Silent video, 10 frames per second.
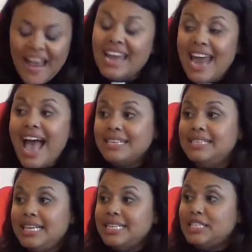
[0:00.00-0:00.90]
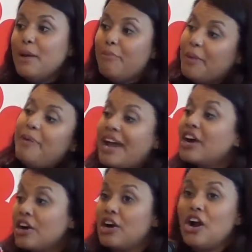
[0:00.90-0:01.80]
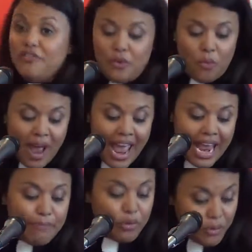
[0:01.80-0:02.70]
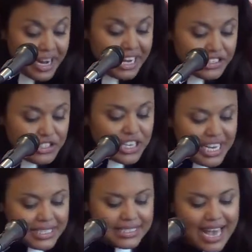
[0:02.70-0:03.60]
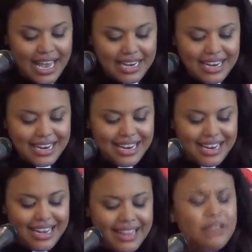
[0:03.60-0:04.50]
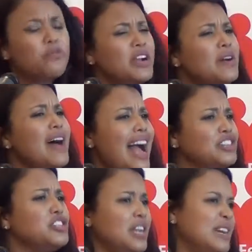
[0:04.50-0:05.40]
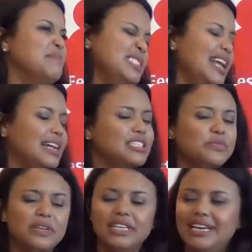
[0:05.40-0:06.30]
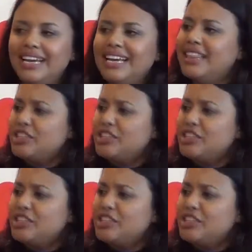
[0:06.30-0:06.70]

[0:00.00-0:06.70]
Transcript: And as this preparer of the way preached, he said, the real action comes next, really.